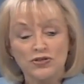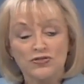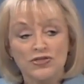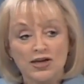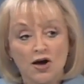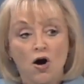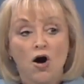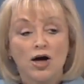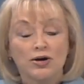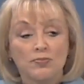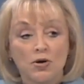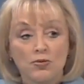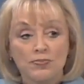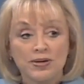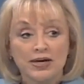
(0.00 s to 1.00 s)
that the
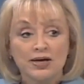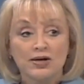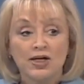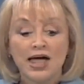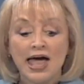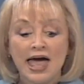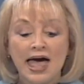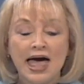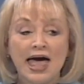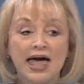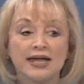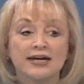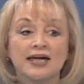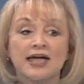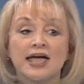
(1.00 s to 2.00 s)
automobile
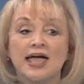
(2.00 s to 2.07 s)
had